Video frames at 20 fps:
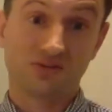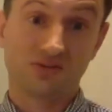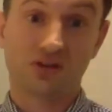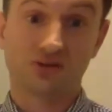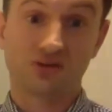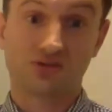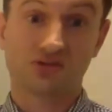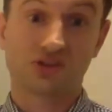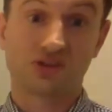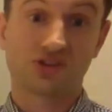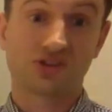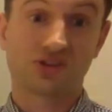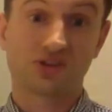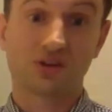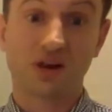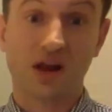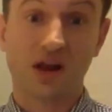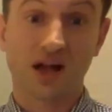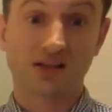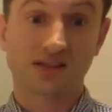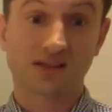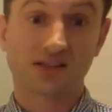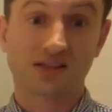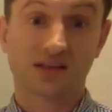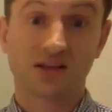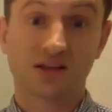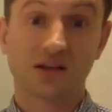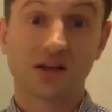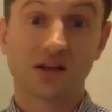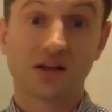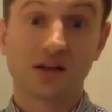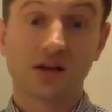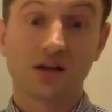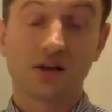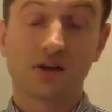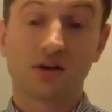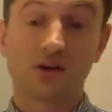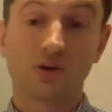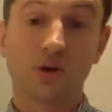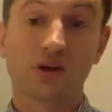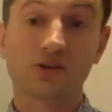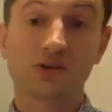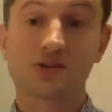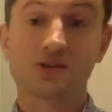traditional nonstick cookware.